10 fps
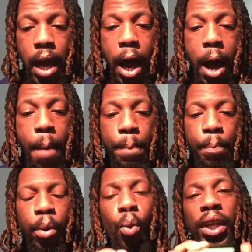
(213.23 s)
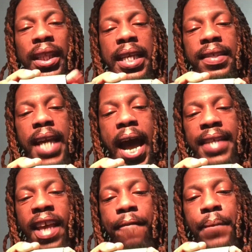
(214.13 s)
Um, but what these
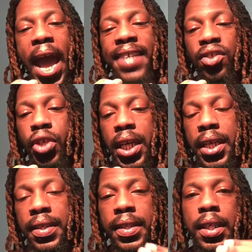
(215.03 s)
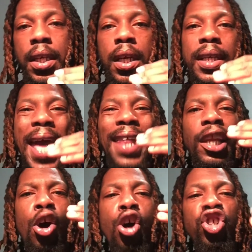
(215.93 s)
guys have mastered is that
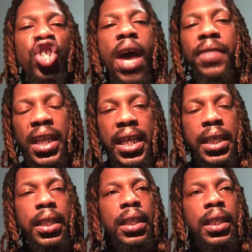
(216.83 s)
longevity,